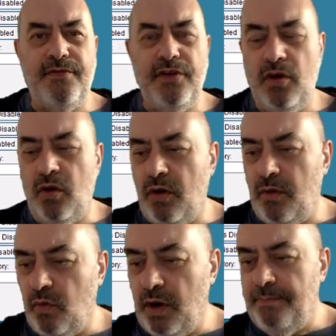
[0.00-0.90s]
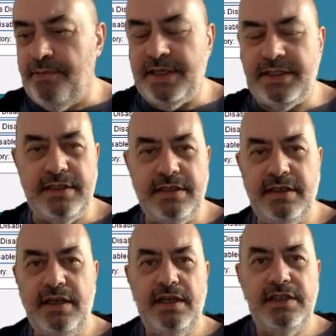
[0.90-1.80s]
for your WordPress
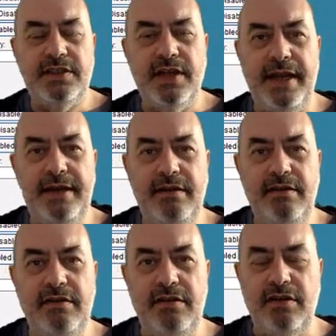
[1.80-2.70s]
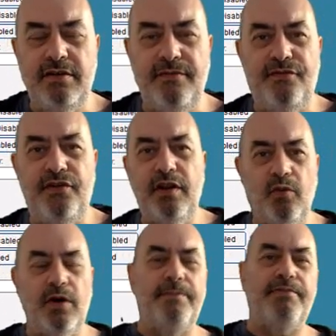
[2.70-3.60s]
site, you can fill a
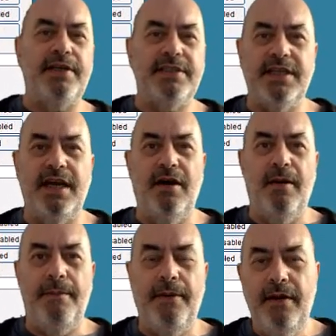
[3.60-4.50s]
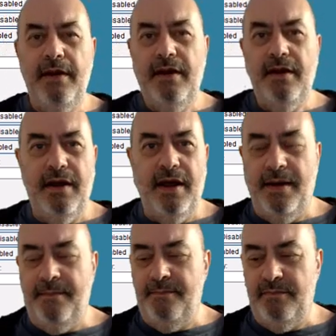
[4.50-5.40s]
WordPress site up
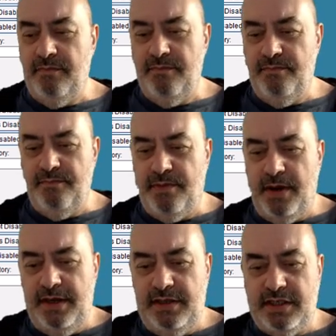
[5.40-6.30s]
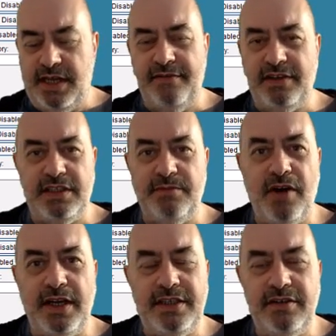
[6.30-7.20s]
by just having
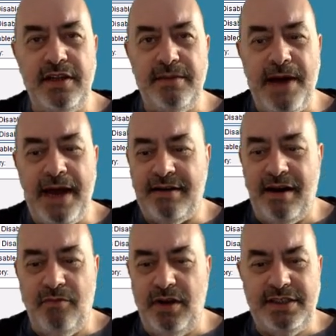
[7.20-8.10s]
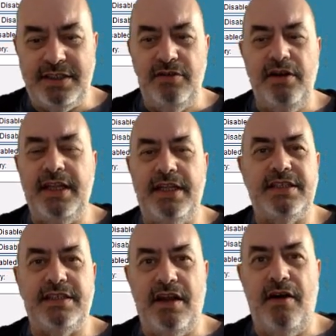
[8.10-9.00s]
ZimmWriter do it in the background. While it's doing
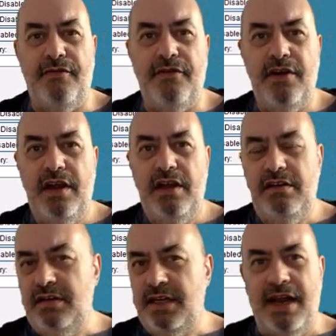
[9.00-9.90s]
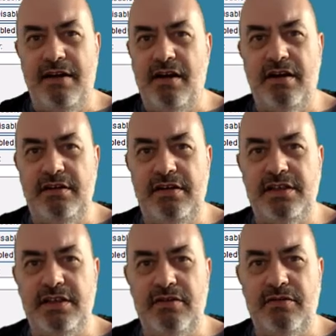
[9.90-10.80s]
this stuff, you can carry on
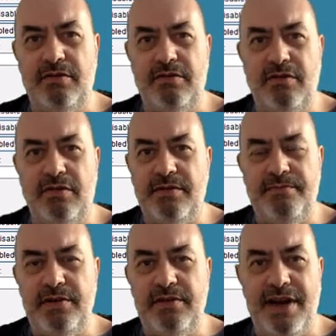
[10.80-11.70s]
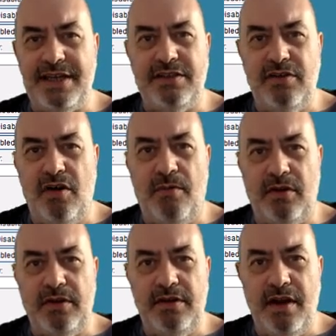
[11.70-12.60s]
using your computer as normal.
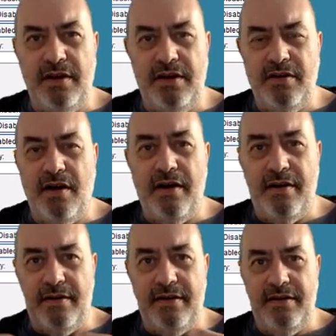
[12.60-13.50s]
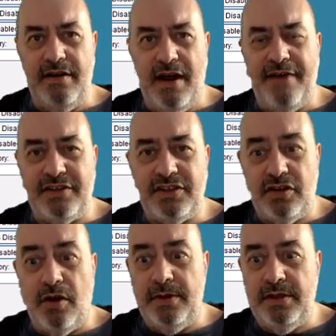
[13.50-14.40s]
You don't have to
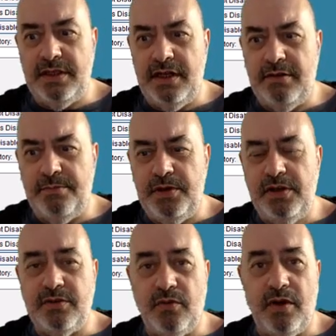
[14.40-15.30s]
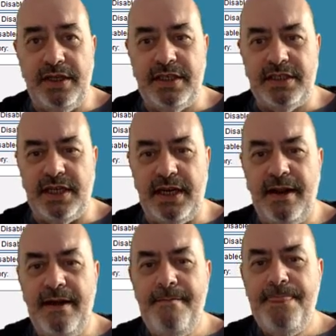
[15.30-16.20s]
stop using your computer while it does it.
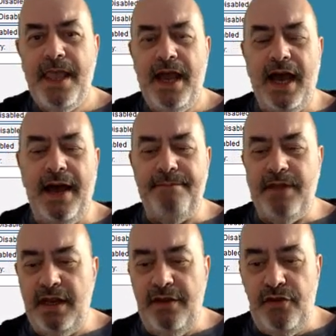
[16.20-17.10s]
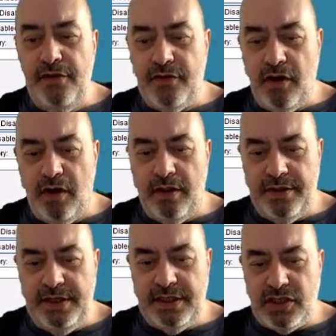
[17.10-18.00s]
And if you've got
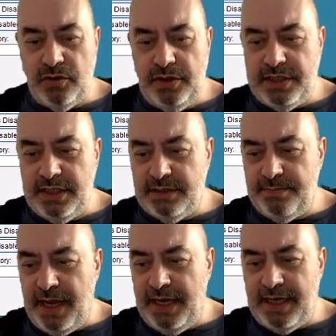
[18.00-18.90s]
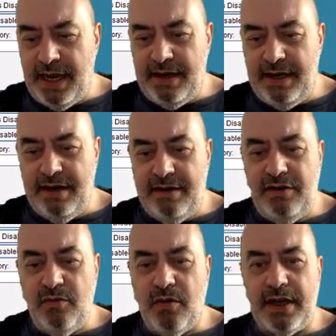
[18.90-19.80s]
these choices made down here and
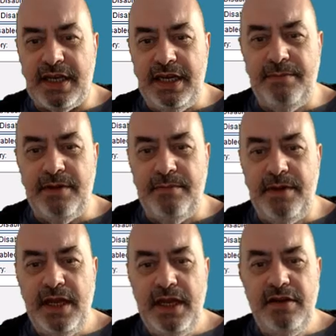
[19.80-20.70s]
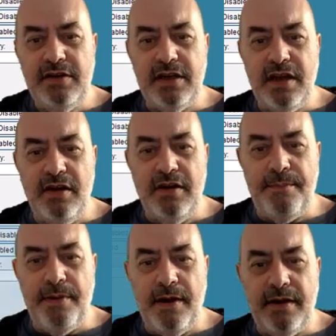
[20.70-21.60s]
you want to keep them, you can load
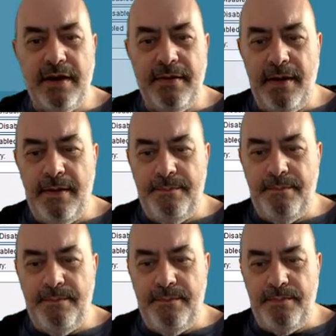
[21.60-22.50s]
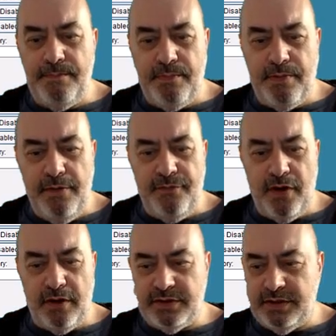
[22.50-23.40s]
a
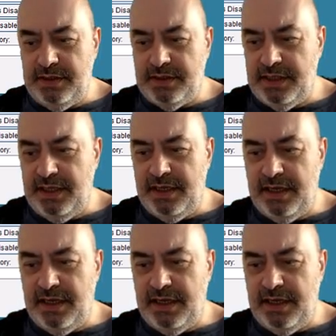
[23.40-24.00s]
profile. So you see,